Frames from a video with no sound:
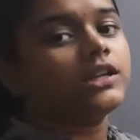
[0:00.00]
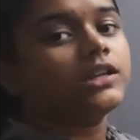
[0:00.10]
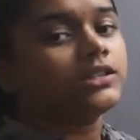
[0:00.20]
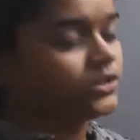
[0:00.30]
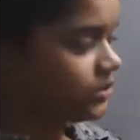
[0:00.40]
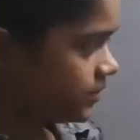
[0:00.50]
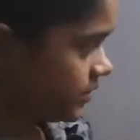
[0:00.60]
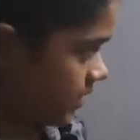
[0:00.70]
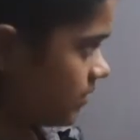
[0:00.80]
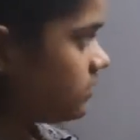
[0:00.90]
So
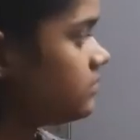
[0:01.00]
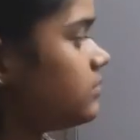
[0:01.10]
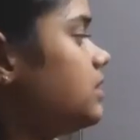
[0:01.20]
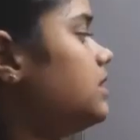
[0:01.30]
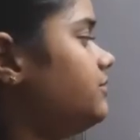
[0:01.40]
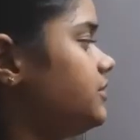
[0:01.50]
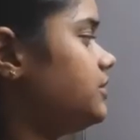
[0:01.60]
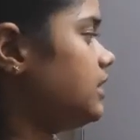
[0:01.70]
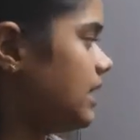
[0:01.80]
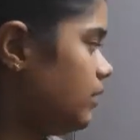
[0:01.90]
now after
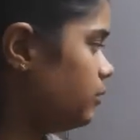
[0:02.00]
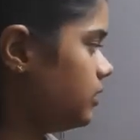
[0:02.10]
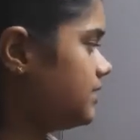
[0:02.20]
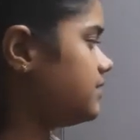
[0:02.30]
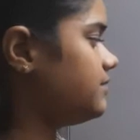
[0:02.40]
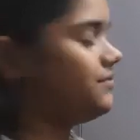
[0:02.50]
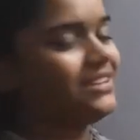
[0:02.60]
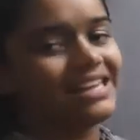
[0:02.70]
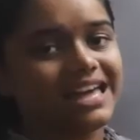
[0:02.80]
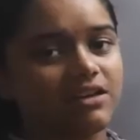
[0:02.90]
avoir we
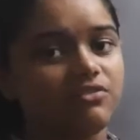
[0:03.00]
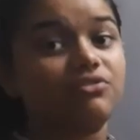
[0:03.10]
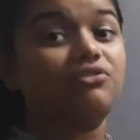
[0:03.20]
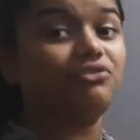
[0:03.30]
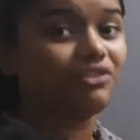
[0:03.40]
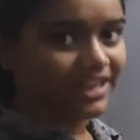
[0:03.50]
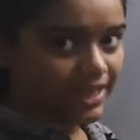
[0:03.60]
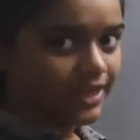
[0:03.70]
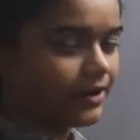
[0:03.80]
have fair.